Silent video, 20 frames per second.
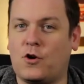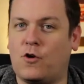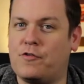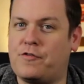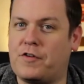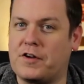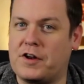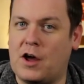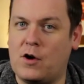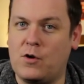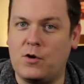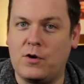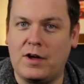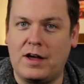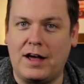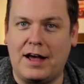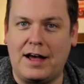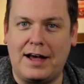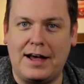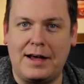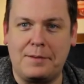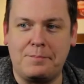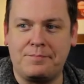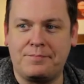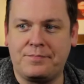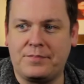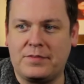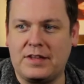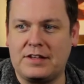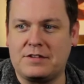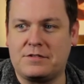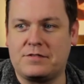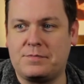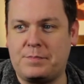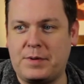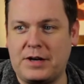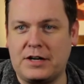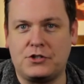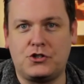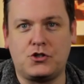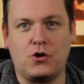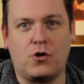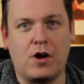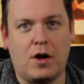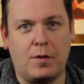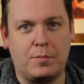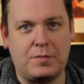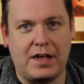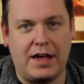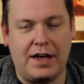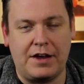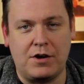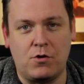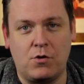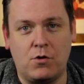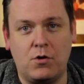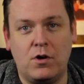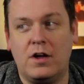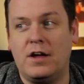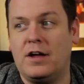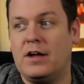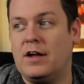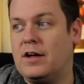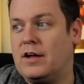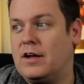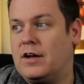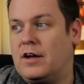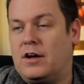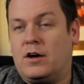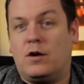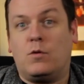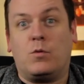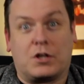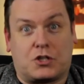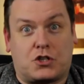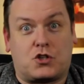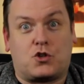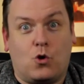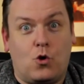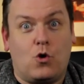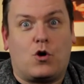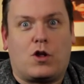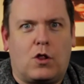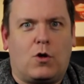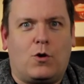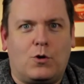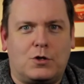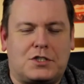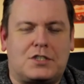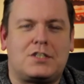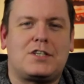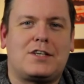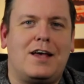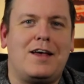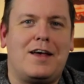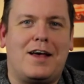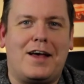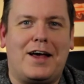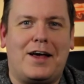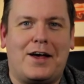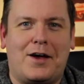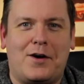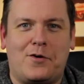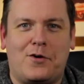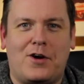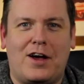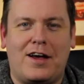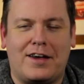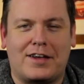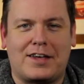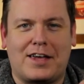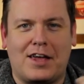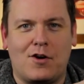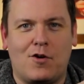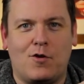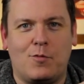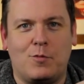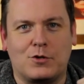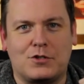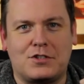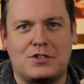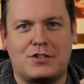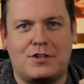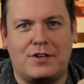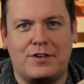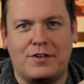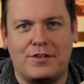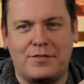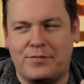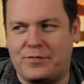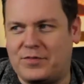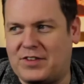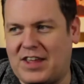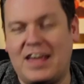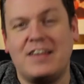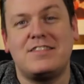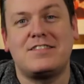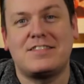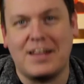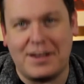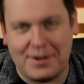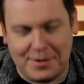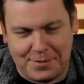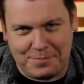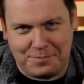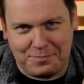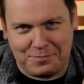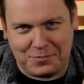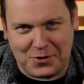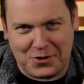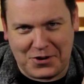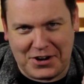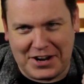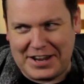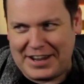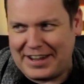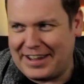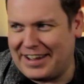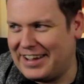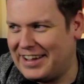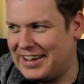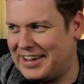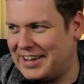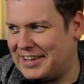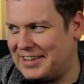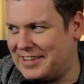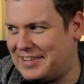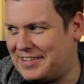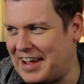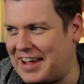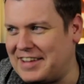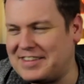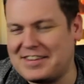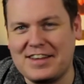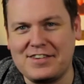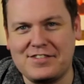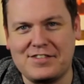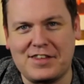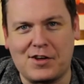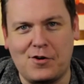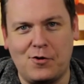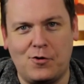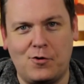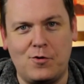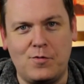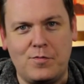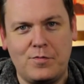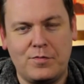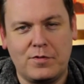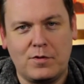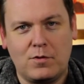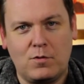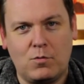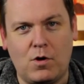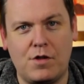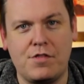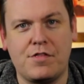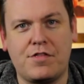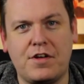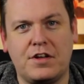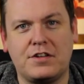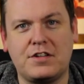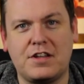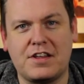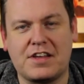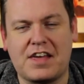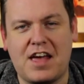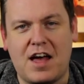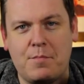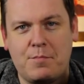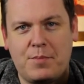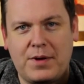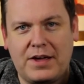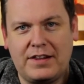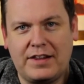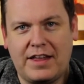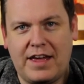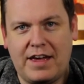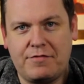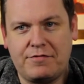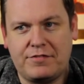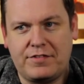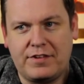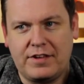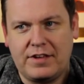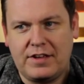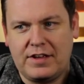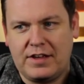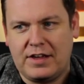all for now. Um, it's been a short update, I know. We're so close, uh, I can almost taste it. All right, ten days to go, one third of the campaign left,